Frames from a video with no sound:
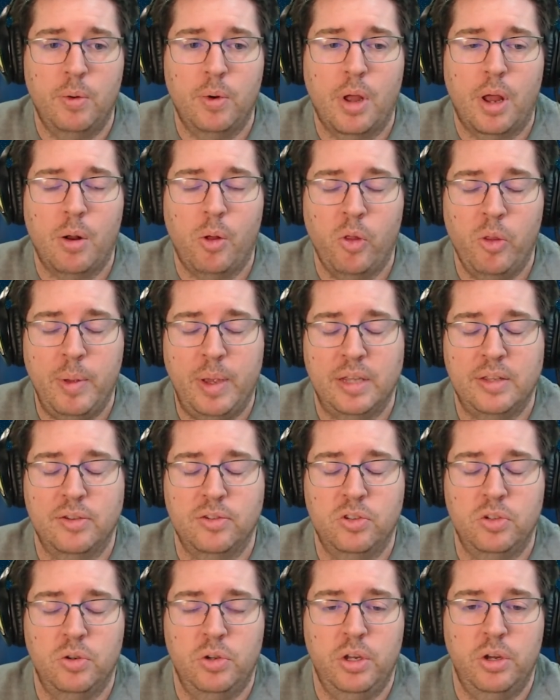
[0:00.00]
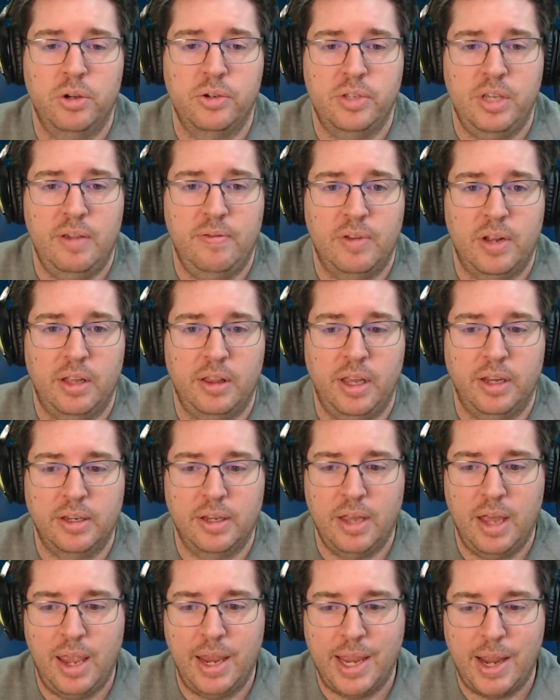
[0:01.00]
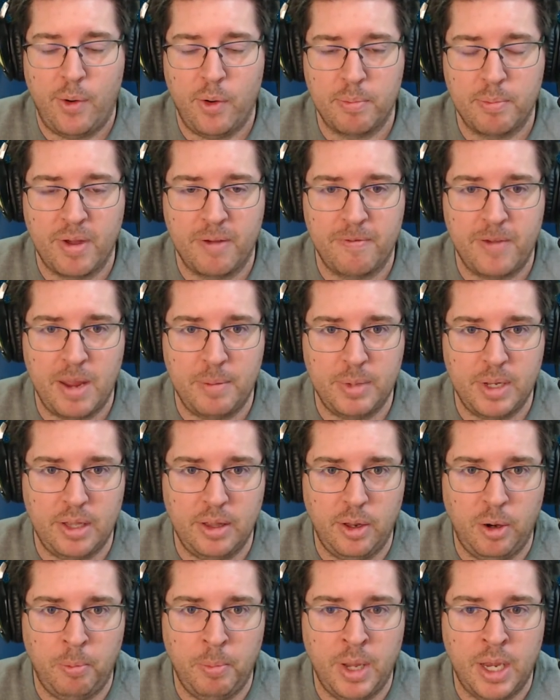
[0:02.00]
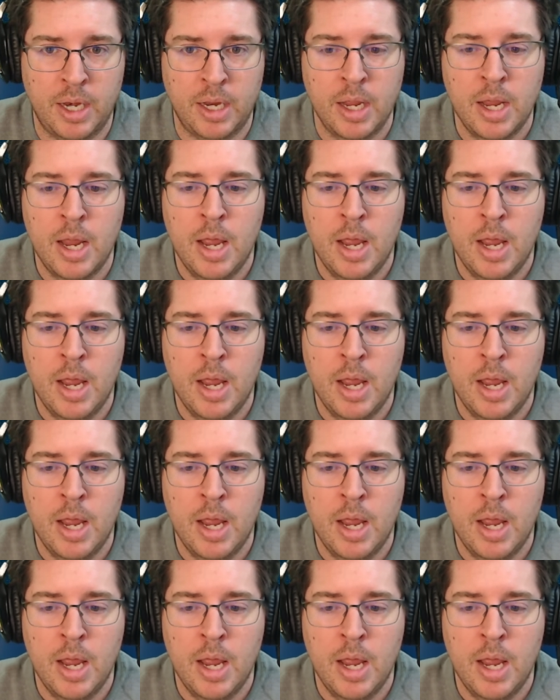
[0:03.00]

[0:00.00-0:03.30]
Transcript: not only because it's New Year's Eve and I'd like to hang out with my family a little bit,